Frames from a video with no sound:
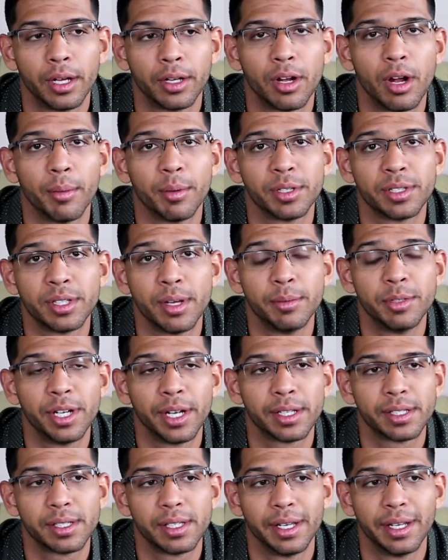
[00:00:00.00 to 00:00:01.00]
commerce
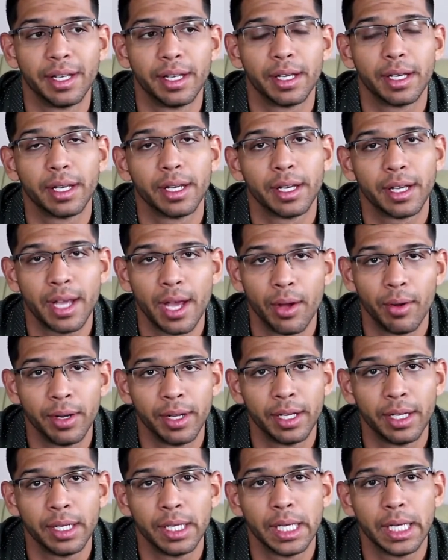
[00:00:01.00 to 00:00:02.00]
subjects like accounting,
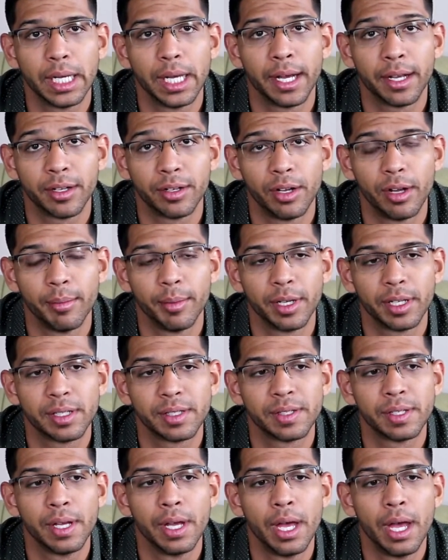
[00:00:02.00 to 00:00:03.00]

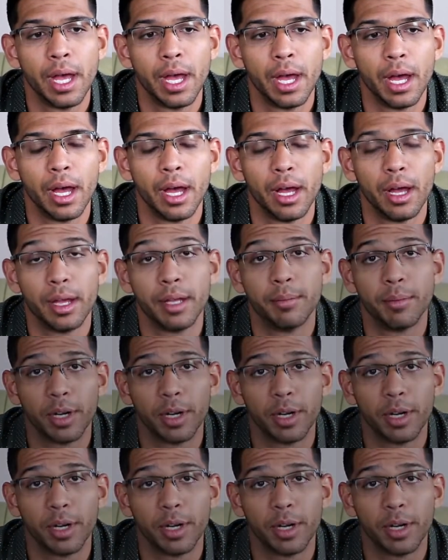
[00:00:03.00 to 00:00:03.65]
economics, and